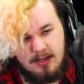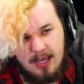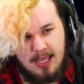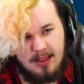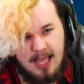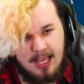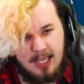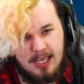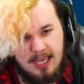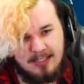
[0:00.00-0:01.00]
And, like,
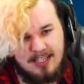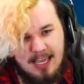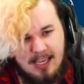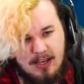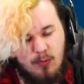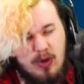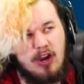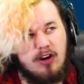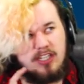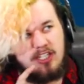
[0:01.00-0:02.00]
it's like we
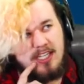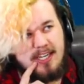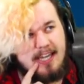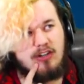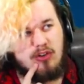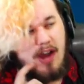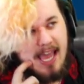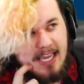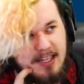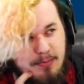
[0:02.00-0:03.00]
heard the kid
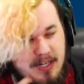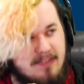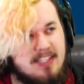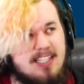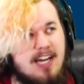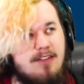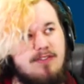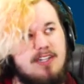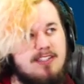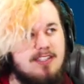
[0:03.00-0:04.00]
crying in the previous
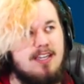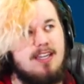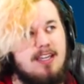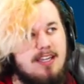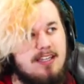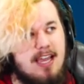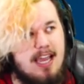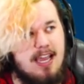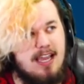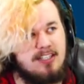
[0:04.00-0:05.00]
alphas.
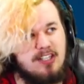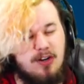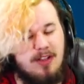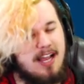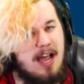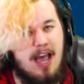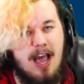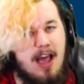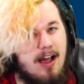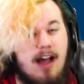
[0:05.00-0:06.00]
So, like,
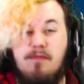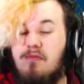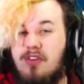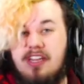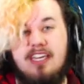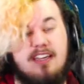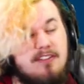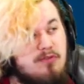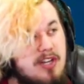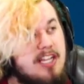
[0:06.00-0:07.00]
I'm really,
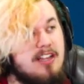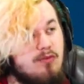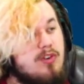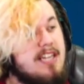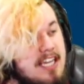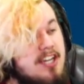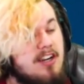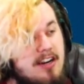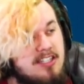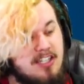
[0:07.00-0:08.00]
really, really
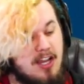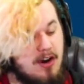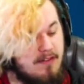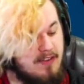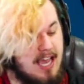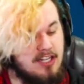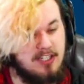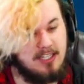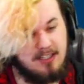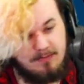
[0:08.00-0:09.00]
curious to know if he
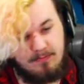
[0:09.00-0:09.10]
actually